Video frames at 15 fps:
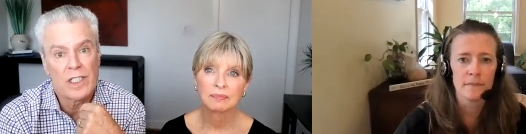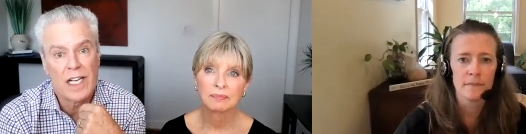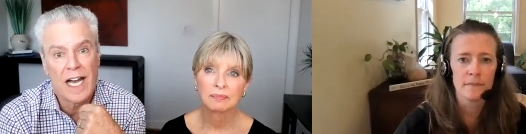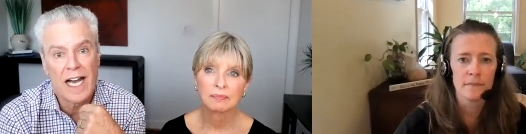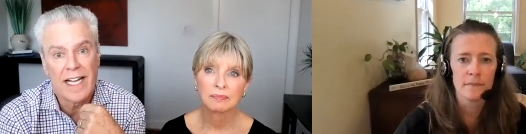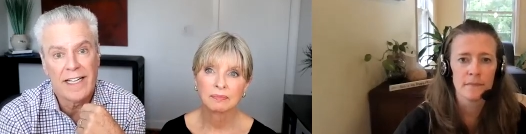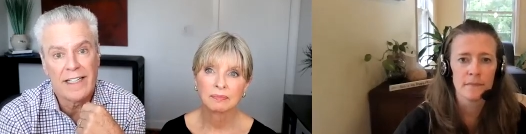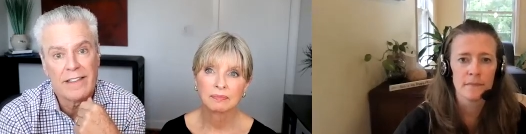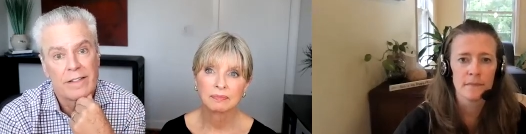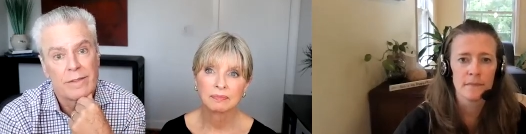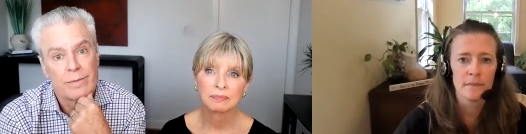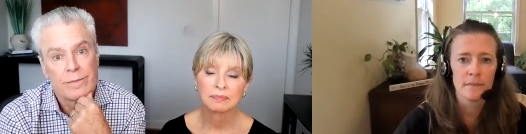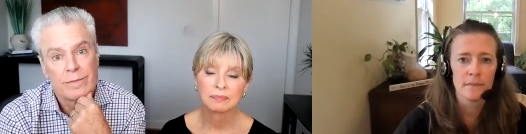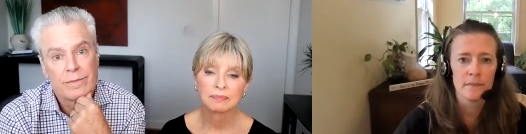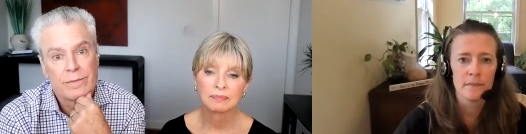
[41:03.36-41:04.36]
Speaker 1: guide.
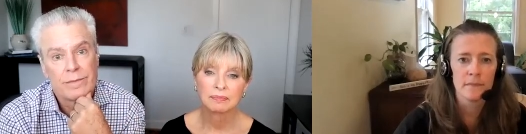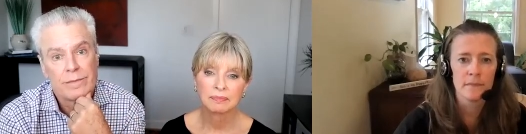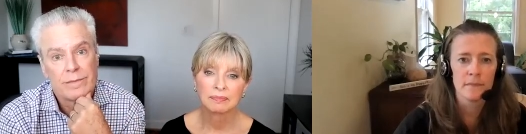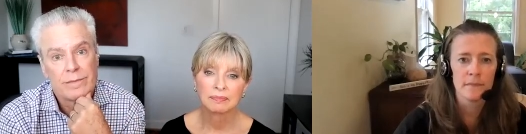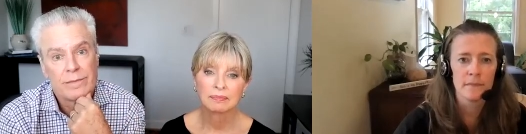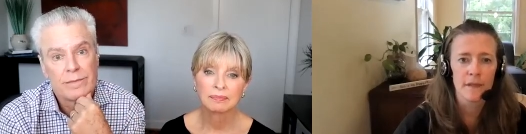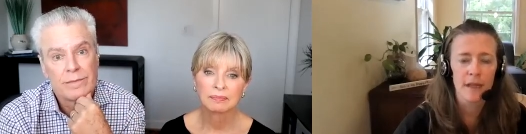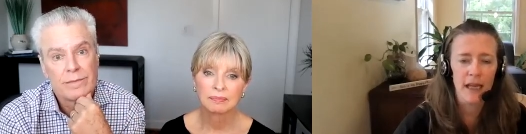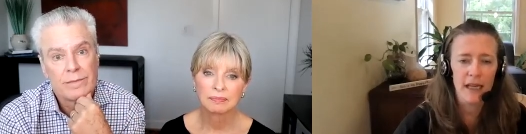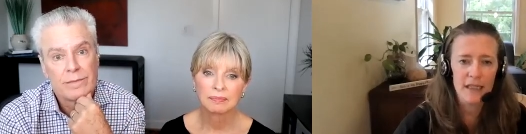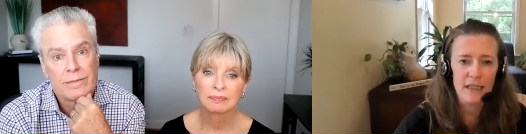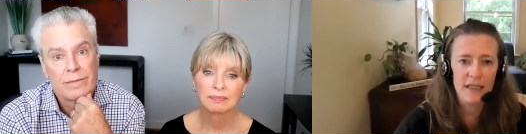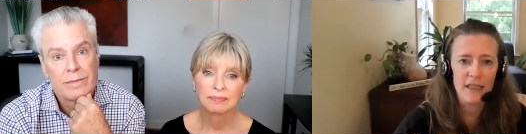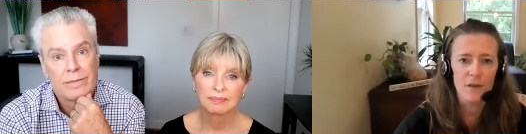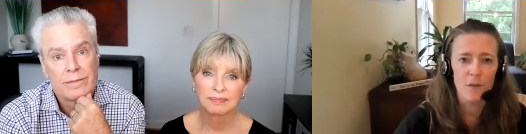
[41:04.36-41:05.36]

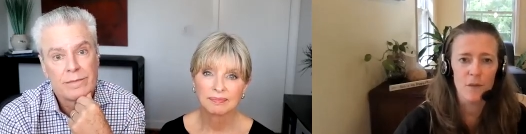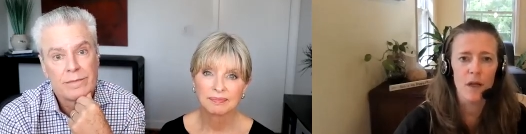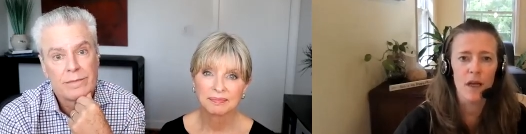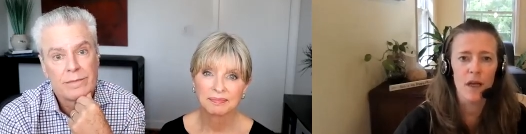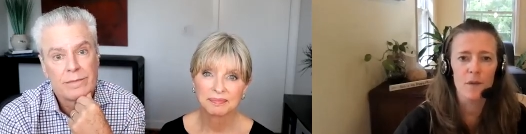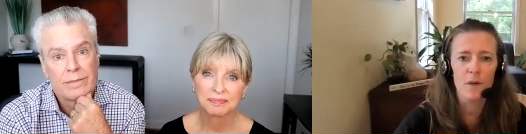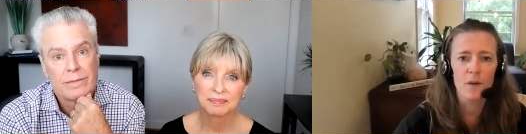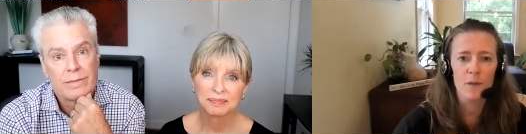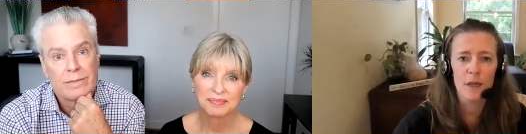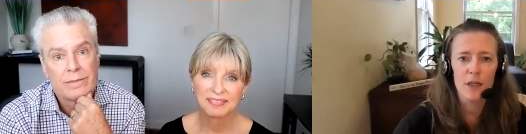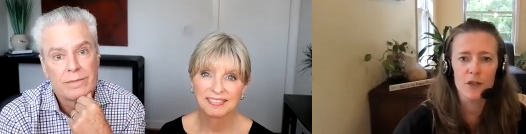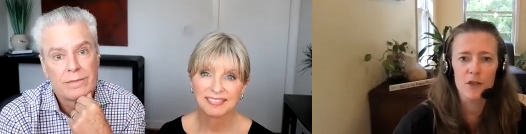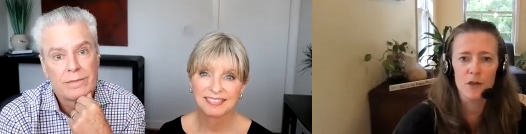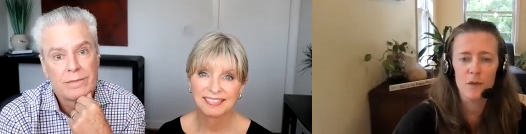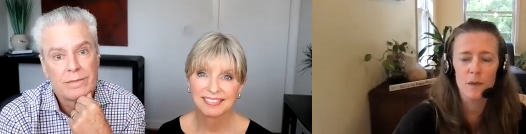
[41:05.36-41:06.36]
Speaker 2: Excellent. Well, I will make
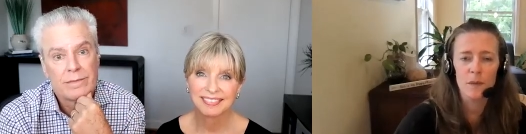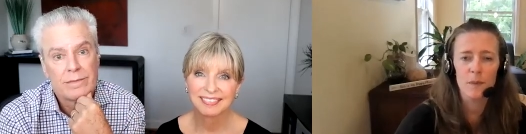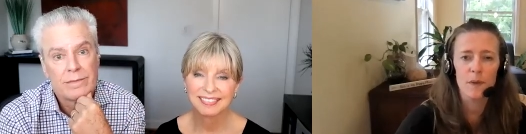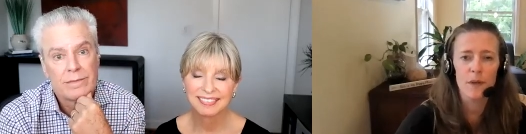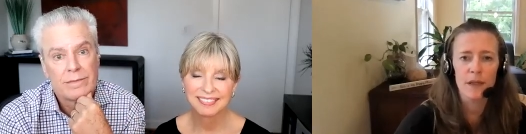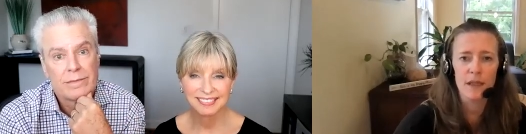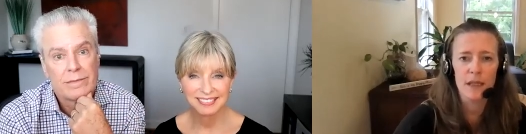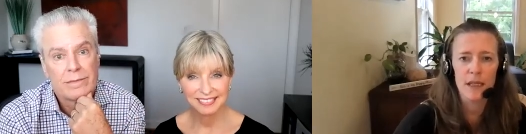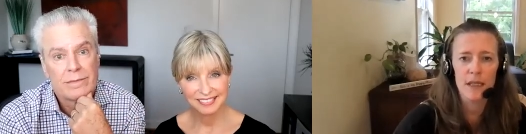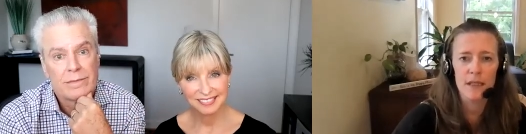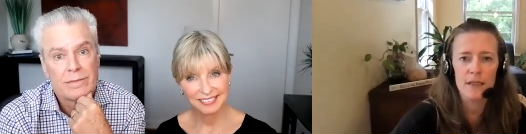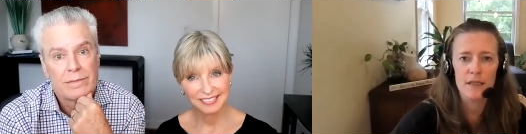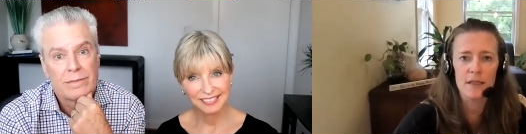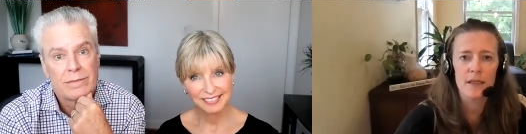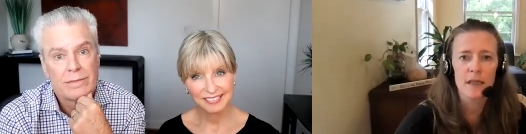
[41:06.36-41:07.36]
sure we put
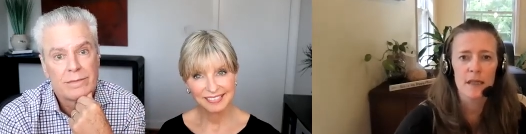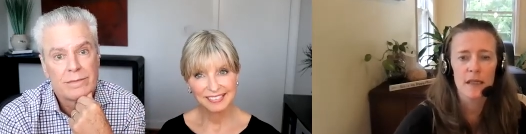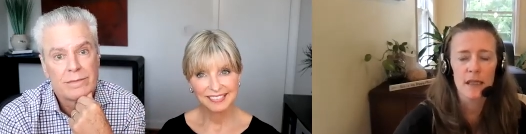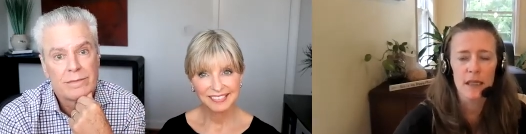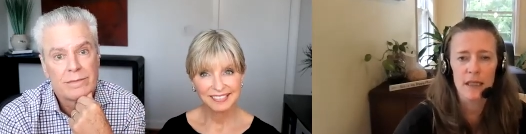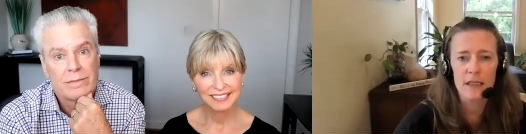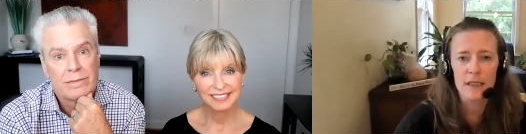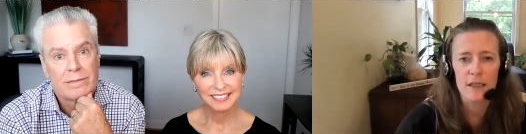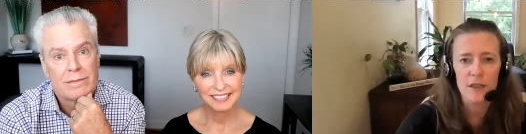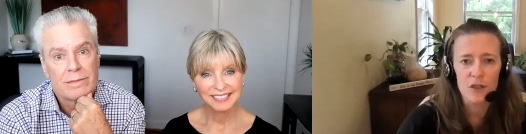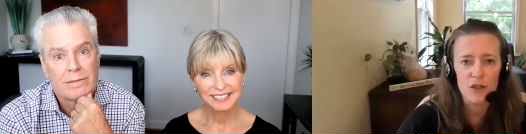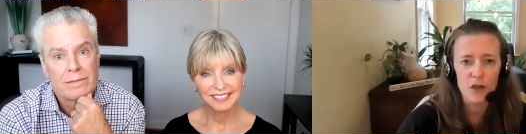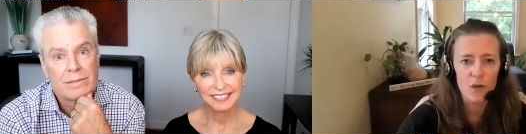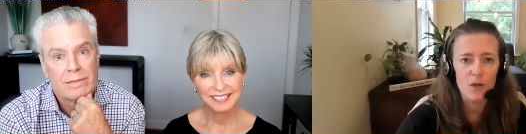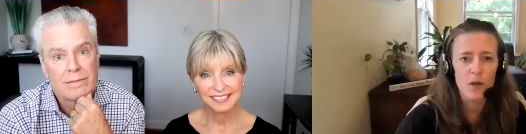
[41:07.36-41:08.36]
these links in the
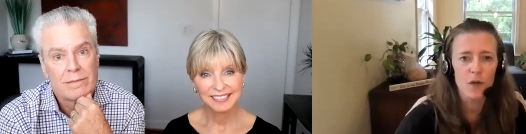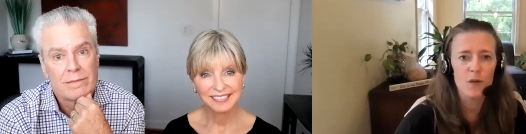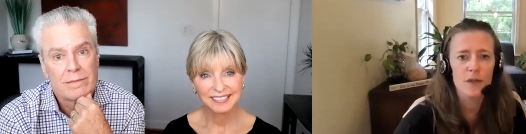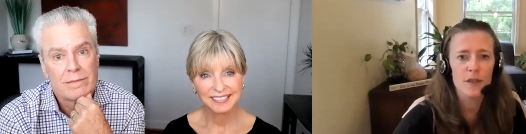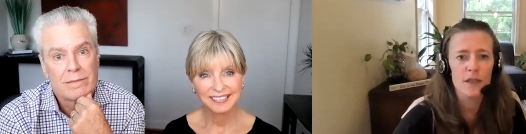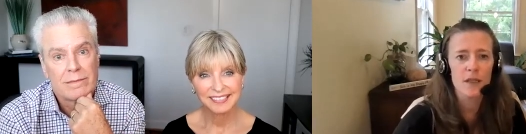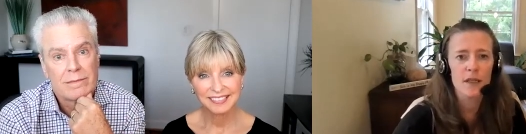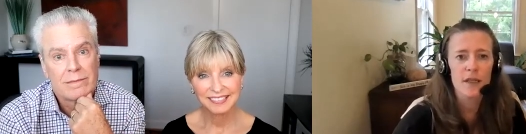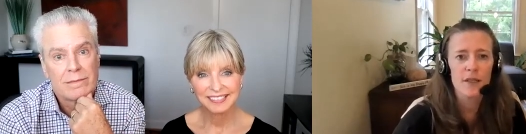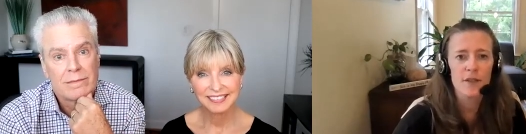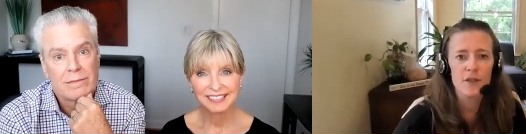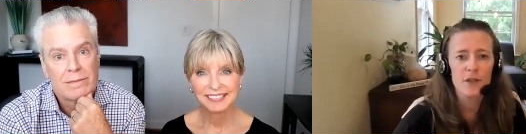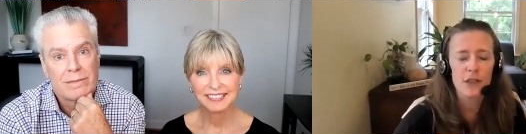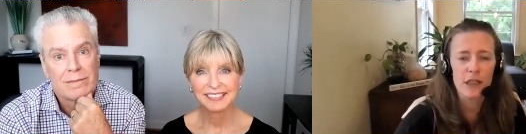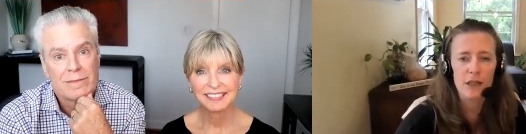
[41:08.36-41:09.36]
show notes
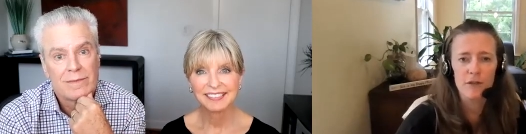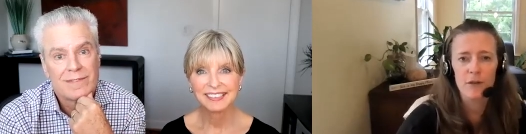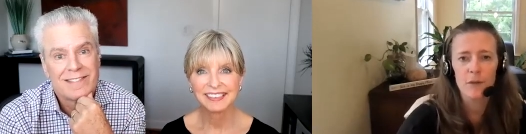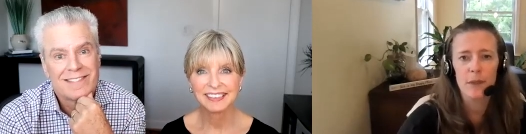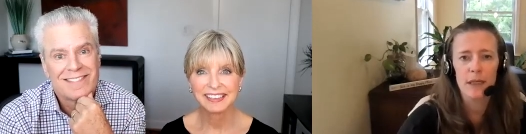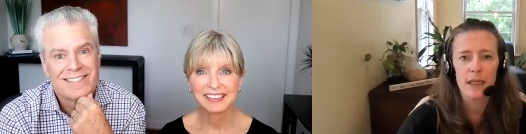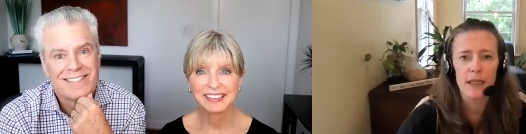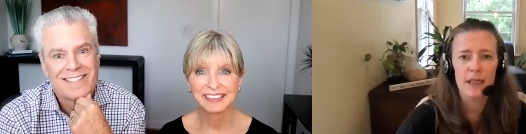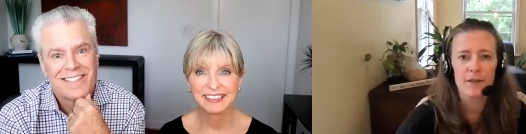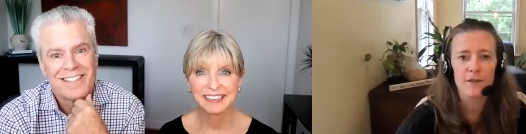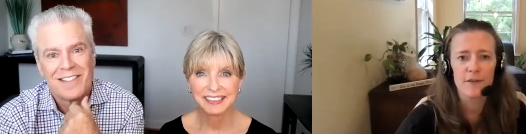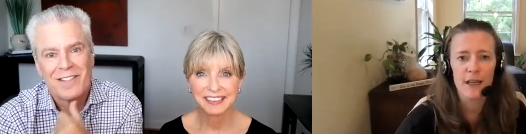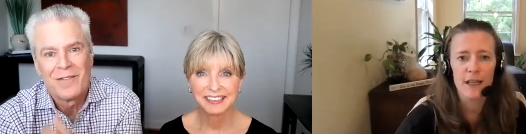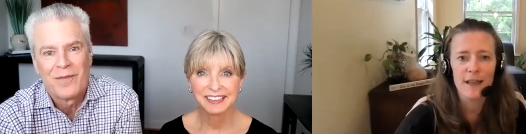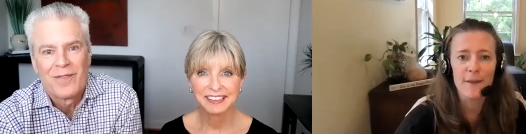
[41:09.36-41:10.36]
so that everybody can
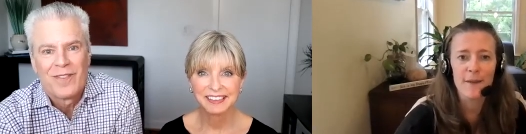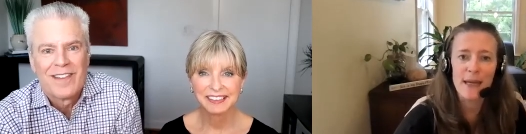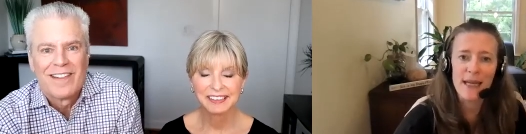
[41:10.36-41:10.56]
find them